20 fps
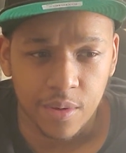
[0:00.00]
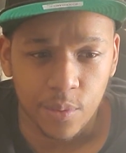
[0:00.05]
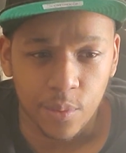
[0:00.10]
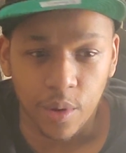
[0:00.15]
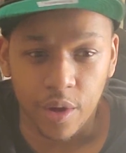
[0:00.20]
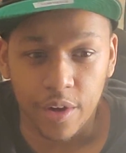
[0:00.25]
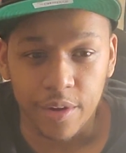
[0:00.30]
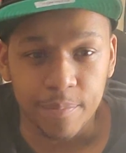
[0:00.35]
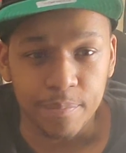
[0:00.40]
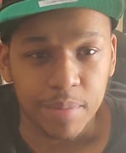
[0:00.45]

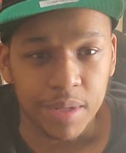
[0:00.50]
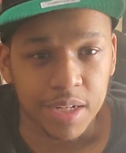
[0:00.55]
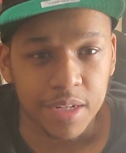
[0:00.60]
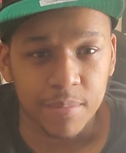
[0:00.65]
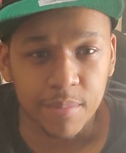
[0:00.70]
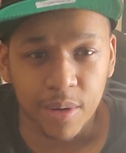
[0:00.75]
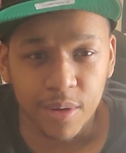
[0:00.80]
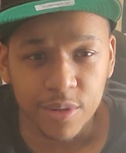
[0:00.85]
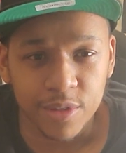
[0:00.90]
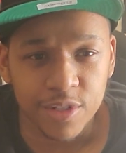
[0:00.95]
wearing Benny
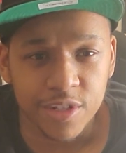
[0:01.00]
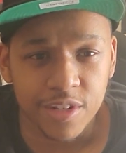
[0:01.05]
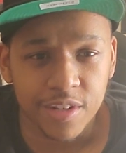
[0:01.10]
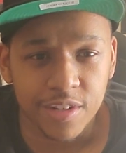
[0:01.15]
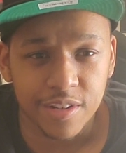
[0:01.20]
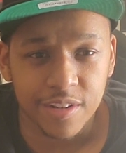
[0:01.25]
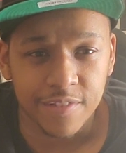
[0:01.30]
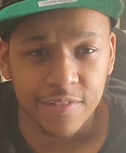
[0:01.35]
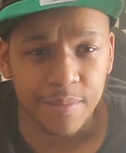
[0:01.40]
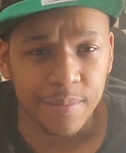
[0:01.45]
merch,
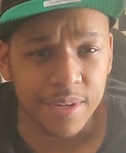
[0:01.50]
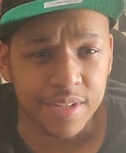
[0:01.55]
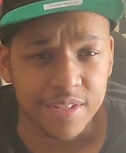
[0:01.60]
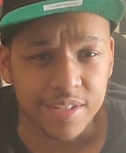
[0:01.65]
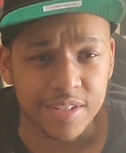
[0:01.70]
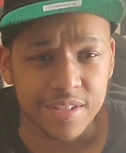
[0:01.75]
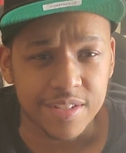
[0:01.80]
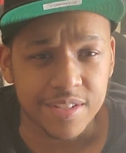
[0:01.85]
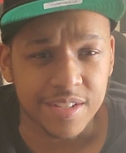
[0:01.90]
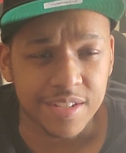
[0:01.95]
if it makes
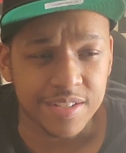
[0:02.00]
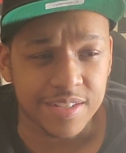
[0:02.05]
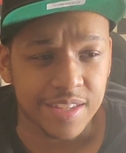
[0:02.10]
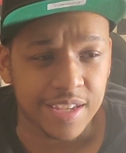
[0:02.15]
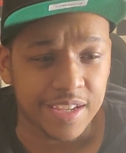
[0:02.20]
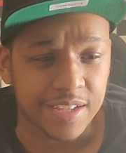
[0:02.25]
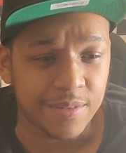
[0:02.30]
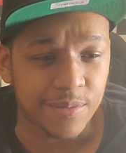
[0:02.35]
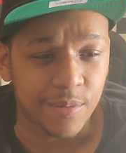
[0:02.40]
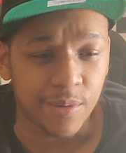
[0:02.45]
any sense,
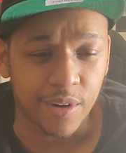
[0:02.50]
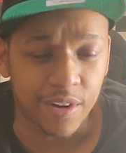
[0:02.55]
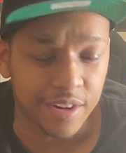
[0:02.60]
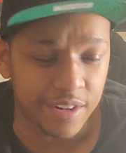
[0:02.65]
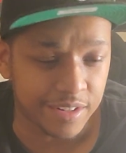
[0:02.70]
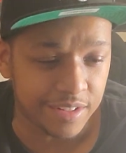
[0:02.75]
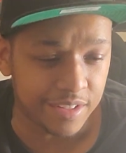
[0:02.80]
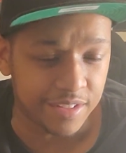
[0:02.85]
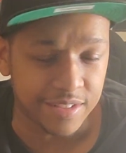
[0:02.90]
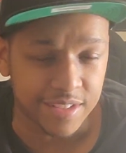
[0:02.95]
like
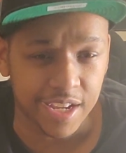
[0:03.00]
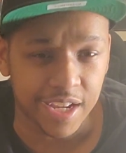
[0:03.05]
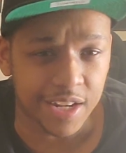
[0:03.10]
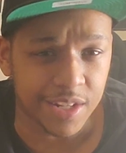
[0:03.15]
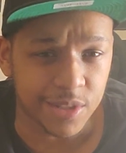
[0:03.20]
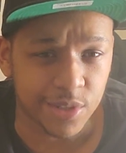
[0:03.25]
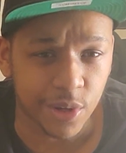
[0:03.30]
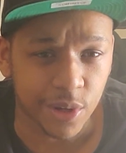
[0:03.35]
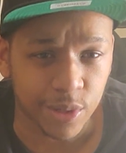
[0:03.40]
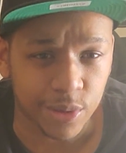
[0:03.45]
wearing the
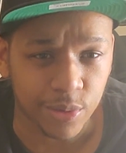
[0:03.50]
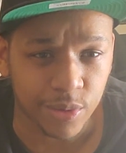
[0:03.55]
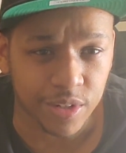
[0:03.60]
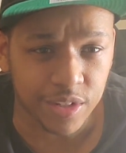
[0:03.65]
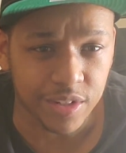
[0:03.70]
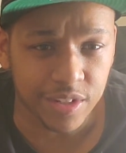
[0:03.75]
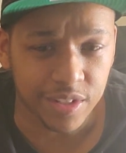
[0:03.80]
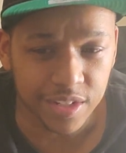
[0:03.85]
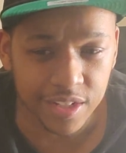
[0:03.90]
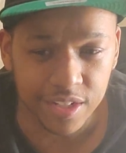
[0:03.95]
Tana Talk
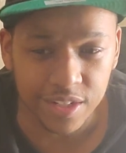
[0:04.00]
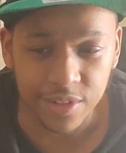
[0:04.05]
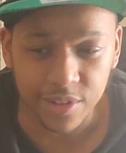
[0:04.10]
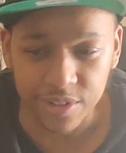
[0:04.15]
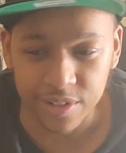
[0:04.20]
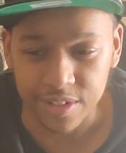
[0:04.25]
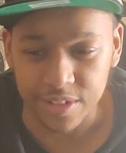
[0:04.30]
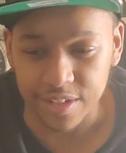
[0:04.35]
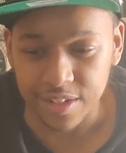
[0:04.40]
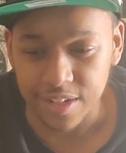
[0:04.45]
3 hoodie
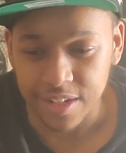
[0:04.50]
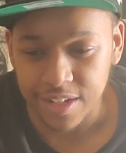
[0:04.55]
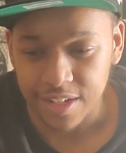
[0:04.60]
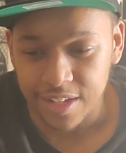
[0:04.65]
or the